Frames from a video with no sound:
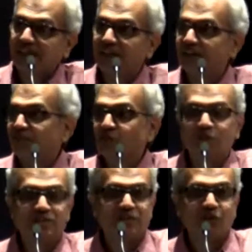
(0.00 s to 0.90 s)
a few
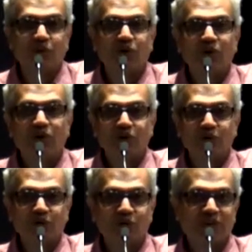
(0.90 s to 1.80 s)
months ago, you
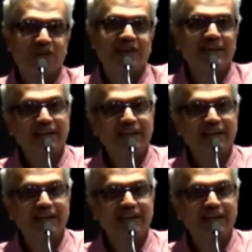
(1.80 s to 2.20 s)
know what a great